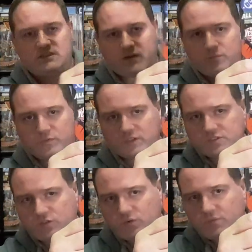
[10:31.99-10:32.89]
So I
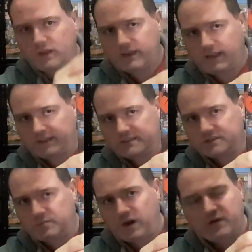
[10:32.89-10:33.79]
assume, yeah, this
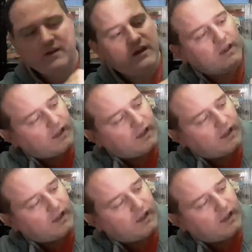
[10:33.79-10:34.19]
is Barry.